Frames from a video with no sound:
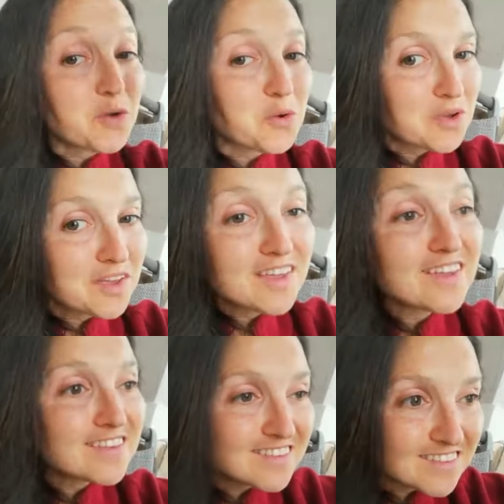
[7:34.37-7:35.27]
who
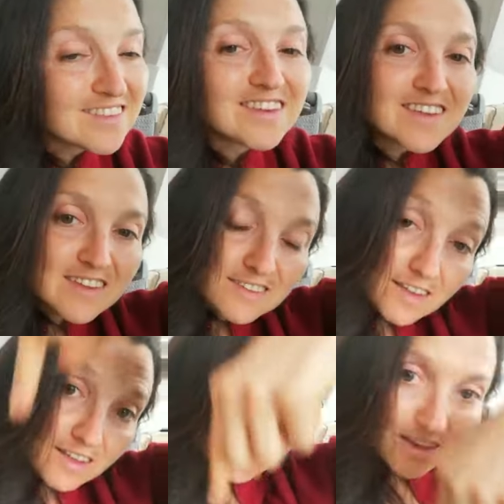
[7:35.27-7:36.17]
he sees
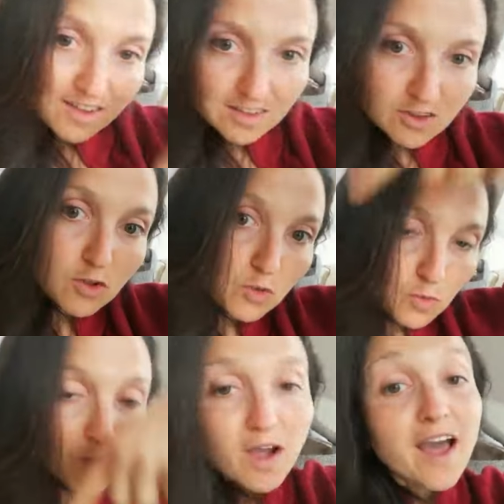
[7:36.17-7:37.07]

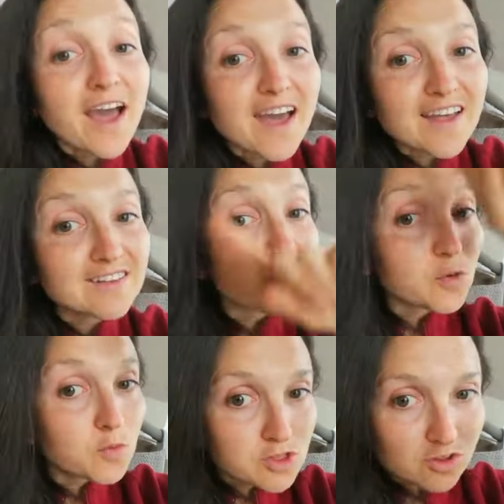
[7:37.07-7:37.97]
you as, which is